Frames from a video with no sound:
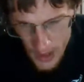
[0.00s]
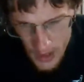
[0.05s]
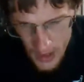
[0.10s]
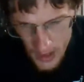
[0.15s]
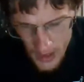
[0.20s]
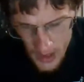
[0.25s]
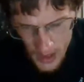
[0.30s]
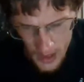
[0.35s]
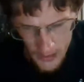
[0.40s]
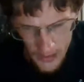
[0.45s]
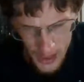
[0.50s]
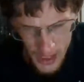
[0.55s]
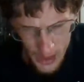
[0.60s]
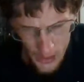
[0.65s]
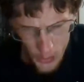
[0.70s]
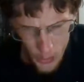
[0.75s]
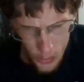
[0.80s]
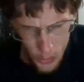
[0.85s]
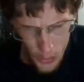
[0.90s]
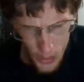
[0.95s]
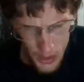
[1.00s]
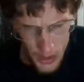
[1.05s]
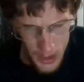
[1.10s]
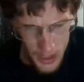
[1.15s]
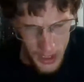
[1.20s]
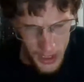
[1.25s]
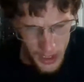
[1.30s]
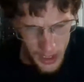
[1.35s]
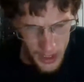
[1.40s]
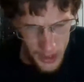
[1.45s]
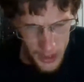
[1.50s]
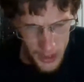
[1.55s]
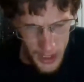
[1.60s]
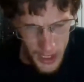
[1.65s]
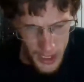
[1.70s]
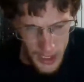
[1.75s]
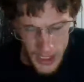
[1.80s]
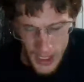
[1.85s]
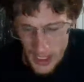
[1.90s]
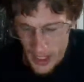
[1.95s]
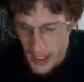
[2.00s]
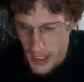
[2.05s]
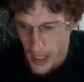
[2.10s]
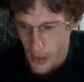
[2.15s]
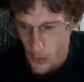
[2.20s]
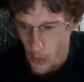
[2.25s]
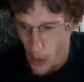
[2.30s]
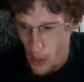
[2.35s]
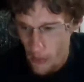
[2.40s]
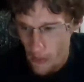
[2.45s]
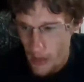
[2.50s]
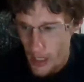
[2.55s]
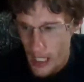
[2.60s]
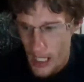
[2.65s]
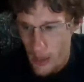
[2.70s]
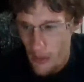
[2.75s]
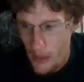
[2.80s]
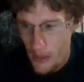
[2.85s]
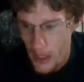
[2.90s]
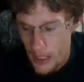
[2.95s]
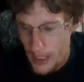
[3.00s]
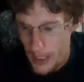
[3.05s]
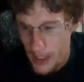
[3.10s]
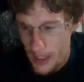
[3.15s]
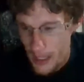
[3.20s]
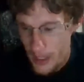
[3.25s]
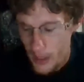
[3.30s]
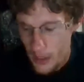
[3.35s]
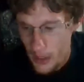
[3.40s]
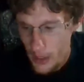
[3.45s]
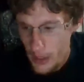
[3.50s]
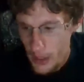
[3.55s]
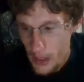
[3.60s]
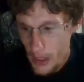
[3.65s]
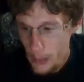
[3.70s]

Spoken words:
Except for that one in Hinton, I think it takes a little over an hour to get there.